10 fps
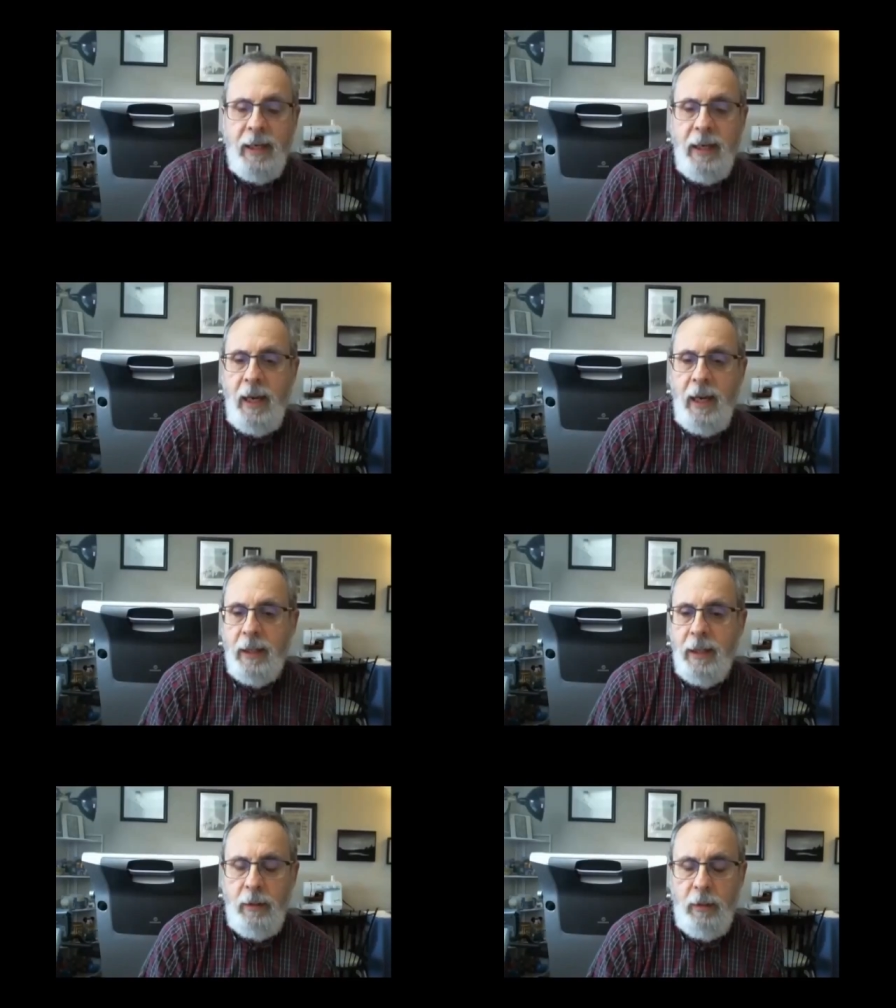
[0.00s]
they
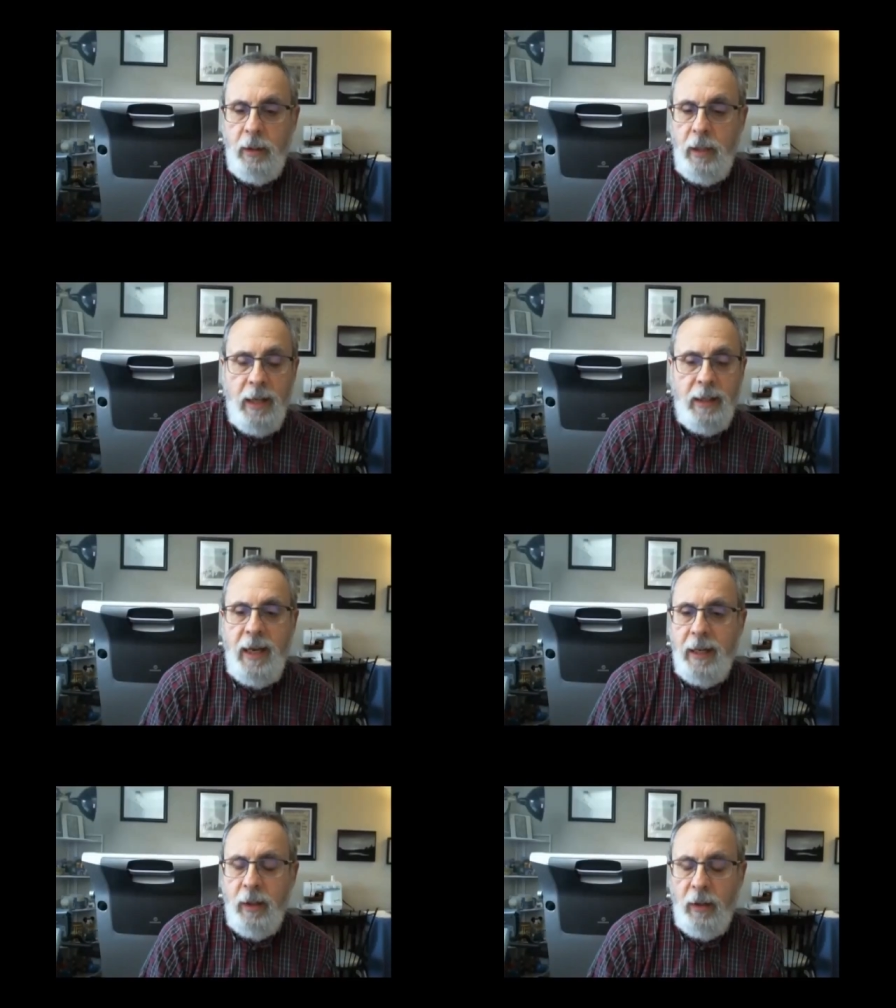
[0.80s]
can't
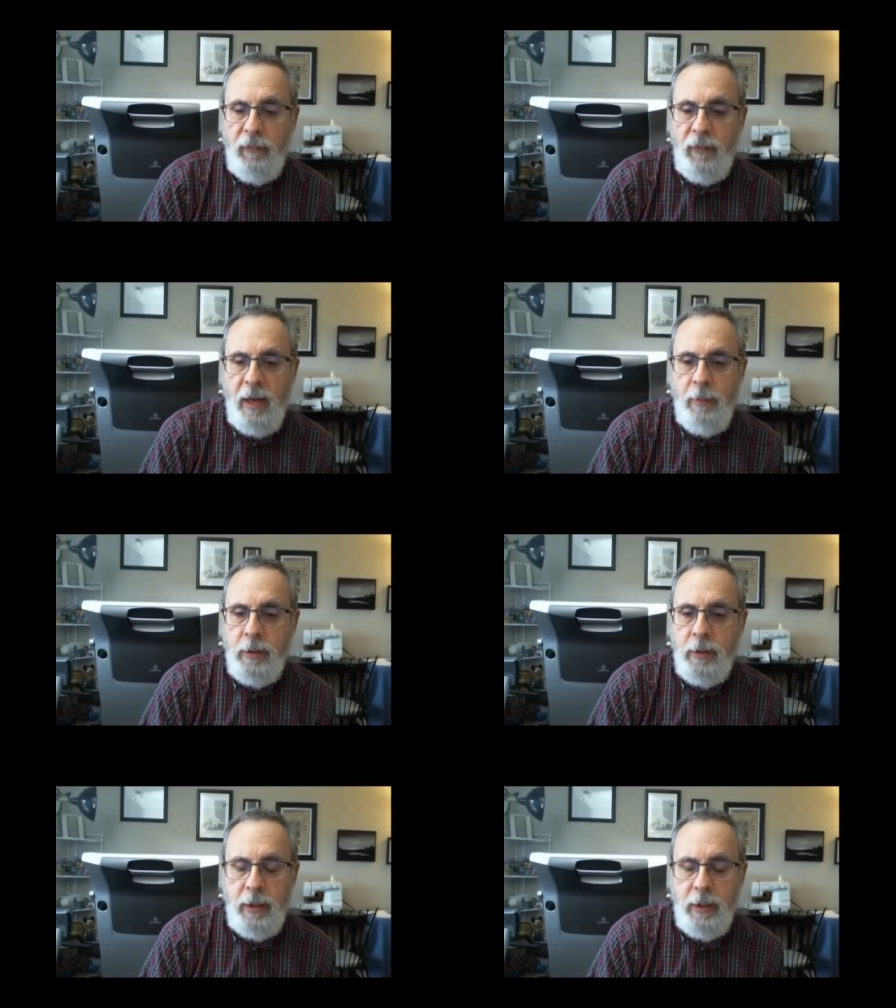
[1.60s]
contact their
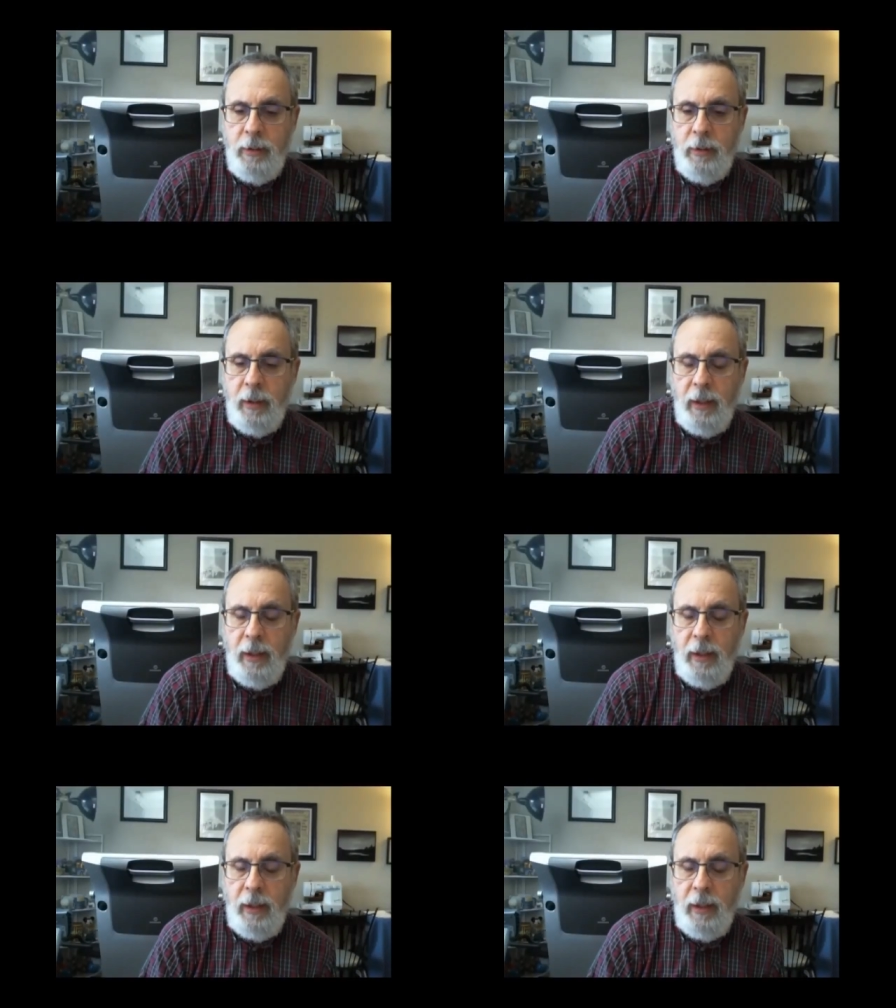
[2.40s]
families and